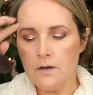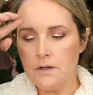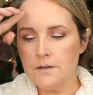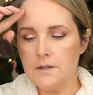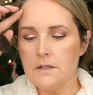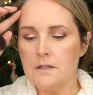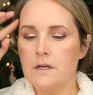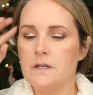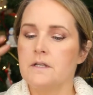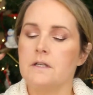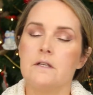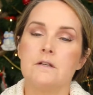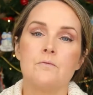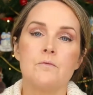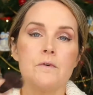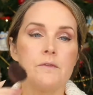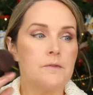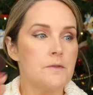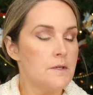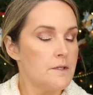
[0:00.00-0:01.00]
Not that I need
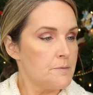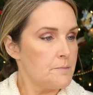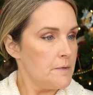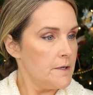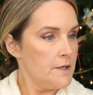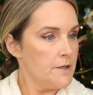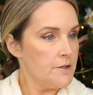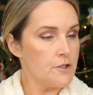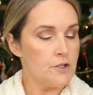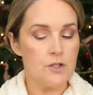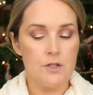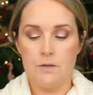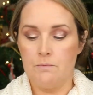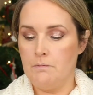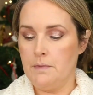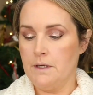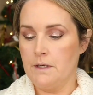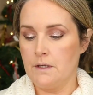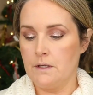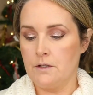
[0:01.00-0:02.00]
it with these pink
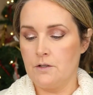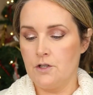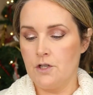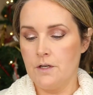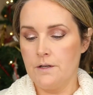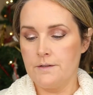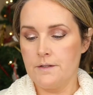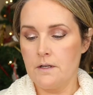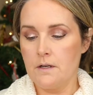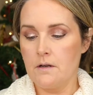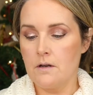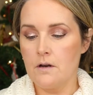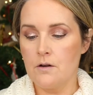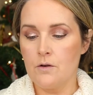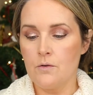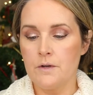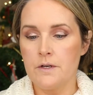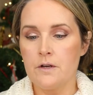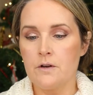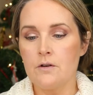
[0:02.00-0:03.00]
cheeks that I
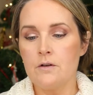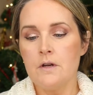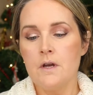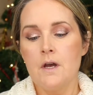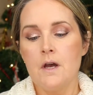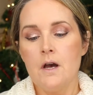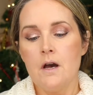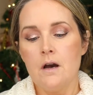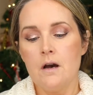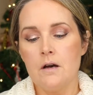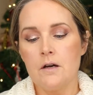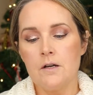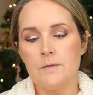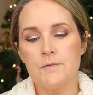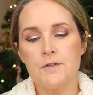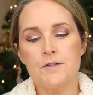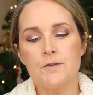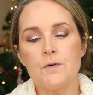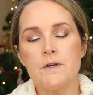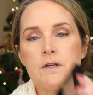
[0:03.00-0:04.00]
got going here.
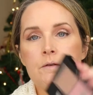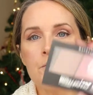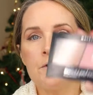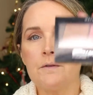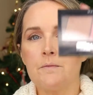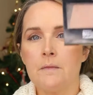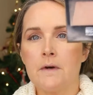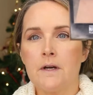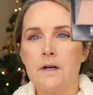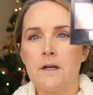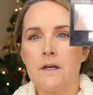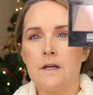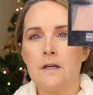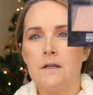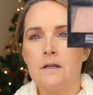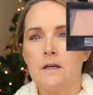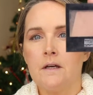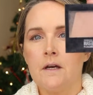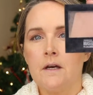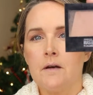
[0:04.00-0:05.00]
I'm just going in with
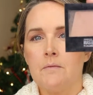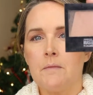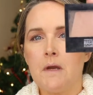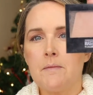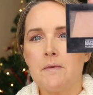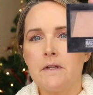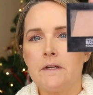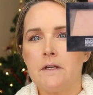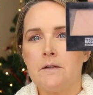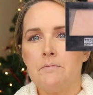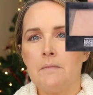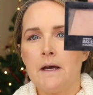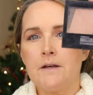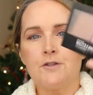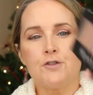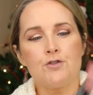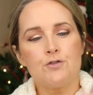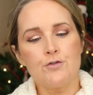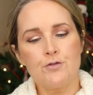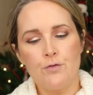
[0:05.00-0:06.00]
my Maybelline
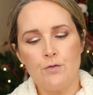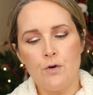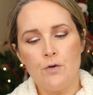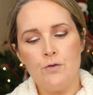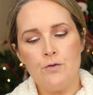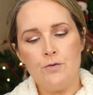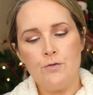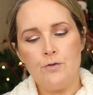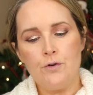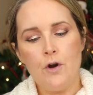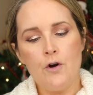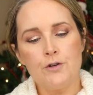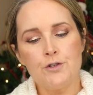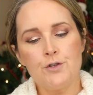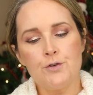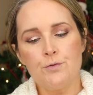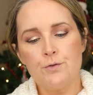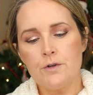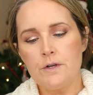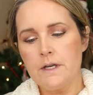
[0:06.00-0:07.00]
Master
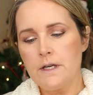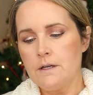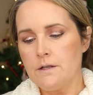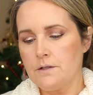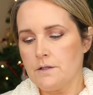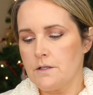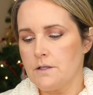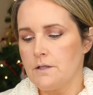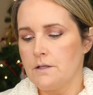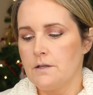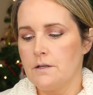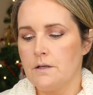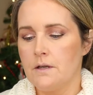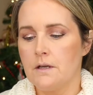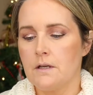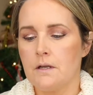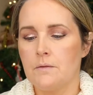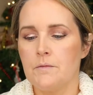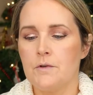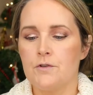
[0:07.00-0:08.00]
Contour Kit.
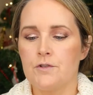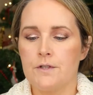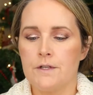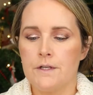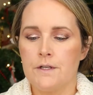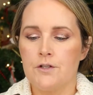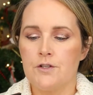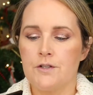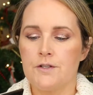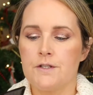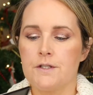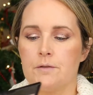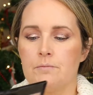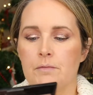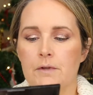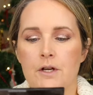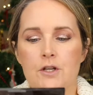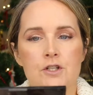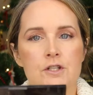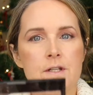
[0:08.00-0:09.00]
And I'm using just
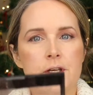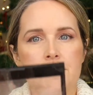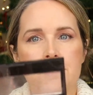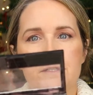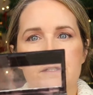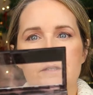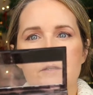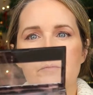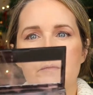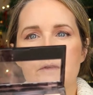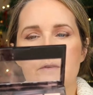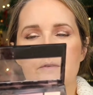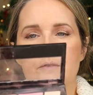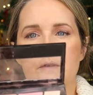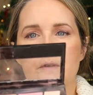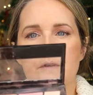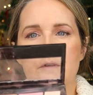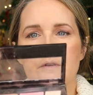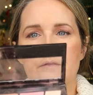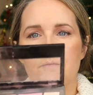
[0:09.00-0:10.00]
the blush that's in the
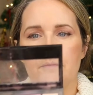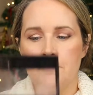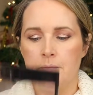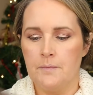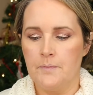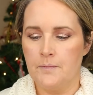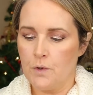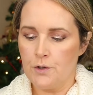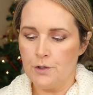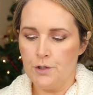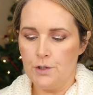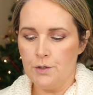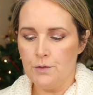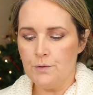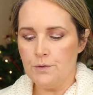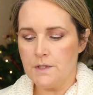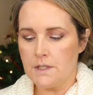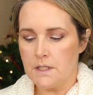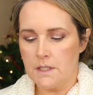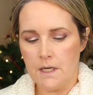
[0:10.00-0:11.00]
middle there. It's well
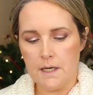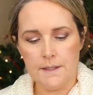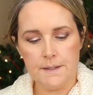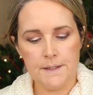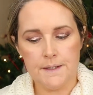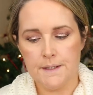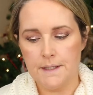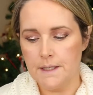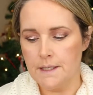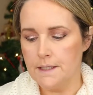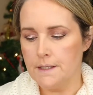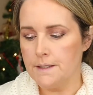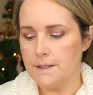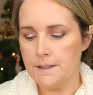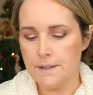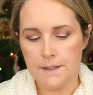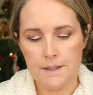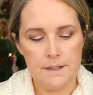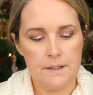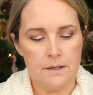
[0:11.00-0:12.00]
used. Yes, it
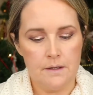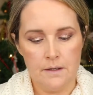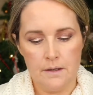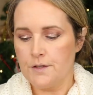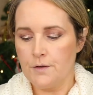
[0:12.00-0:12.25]
is.